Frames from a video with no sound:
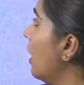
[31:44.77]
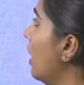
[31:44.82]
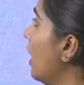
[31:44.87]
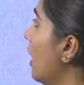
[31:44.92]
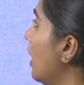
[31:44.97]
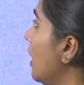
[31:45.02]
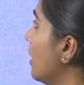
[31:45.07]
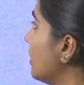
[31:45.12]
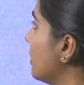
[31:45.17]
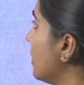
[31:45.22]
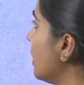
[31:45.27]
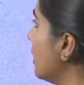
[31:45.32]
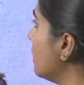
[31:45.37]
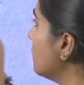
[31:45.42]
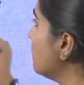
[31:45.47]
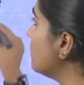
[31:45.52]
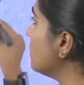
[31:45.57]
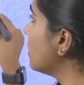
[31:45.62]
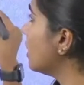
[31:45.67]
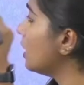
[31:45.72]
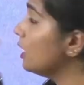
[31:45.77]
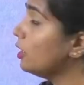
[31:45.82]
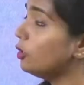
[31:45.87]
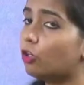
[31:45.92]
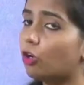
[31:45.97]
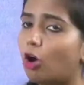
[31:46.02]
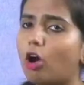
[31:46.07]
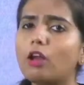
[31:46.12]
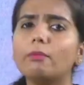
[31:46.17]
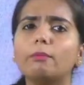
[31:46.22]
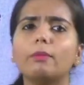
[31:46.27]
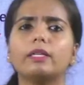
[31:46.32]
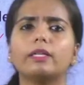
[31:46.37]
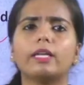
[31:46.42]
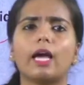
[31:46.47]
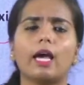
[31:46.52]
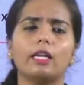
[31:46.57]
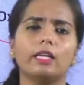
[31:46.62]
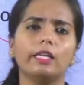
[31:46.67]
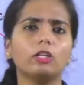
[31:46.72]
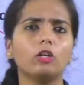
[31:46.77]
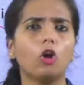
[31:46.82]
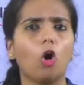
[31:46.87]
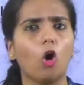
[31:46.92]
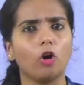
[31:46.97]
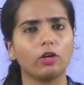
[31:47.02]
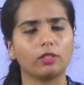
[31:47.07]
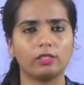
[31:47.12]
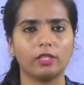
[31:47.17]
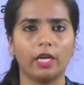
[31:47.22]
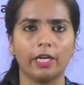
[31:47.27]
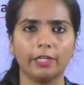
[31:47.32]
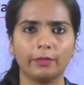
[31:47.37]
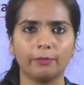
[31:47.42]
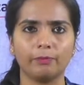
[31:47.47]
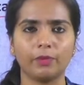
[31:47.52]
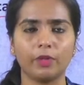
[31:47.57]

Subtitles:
It gives a non-metallic oxide.